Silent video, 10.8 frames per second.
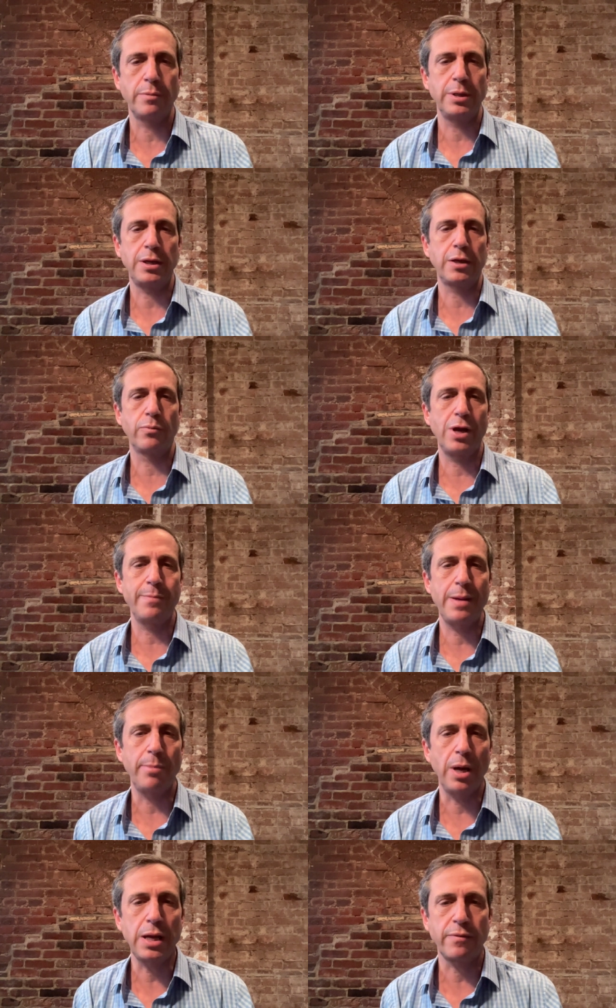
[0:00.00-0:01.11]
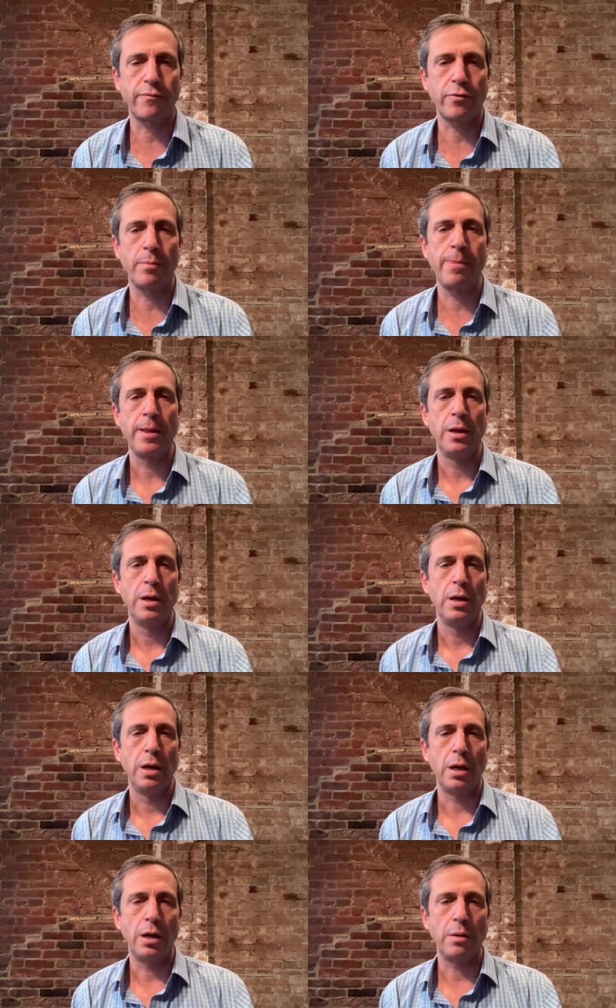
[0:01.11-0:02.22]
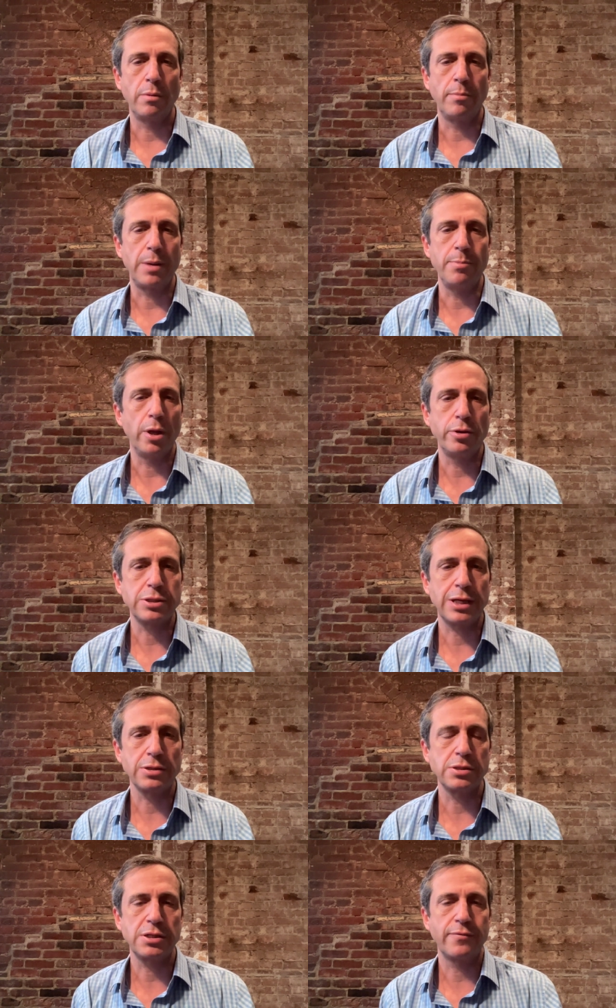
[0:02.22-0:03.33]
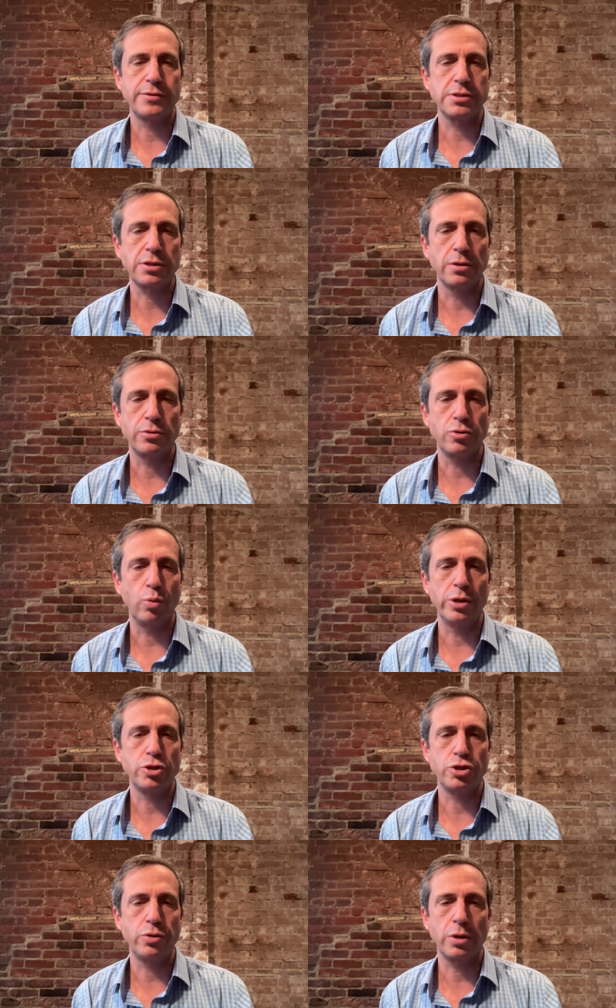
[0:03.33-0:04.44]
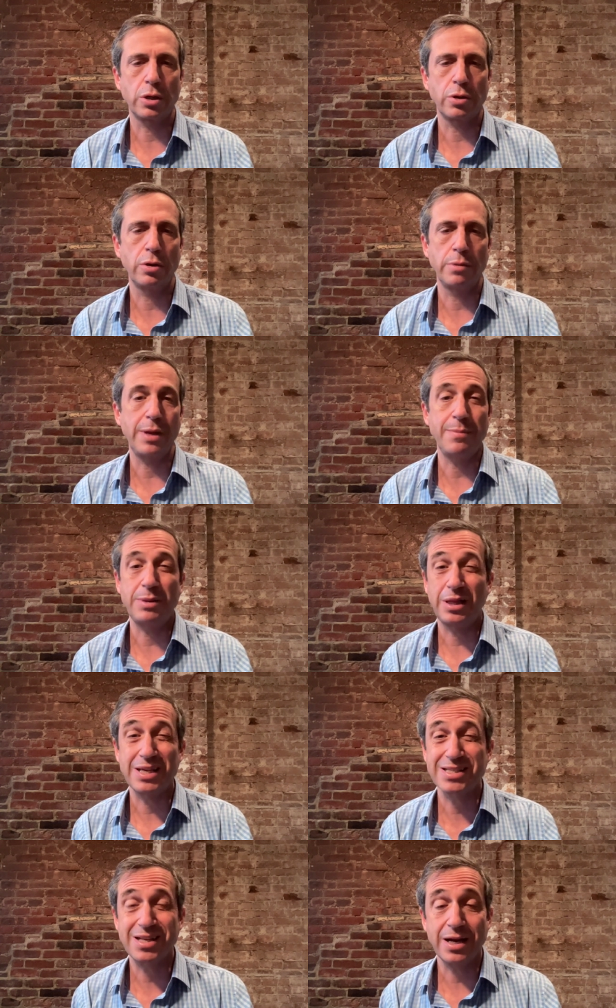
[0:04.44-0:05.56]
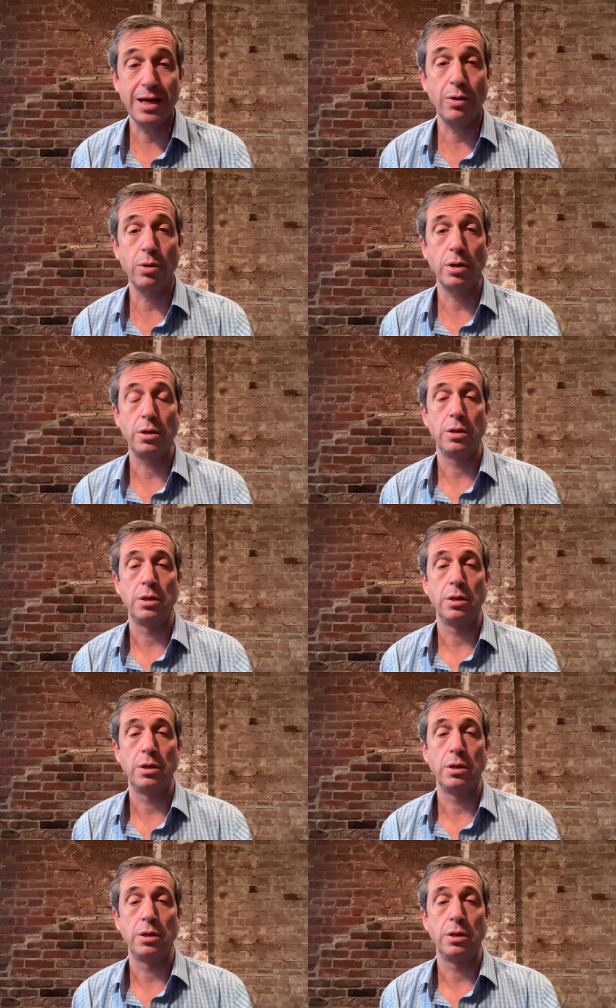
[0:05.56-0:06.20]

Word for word: I mean, I can ride my bike from uh, my mother's house in San Francisco to where the shooting occurred in maybe less than an hour.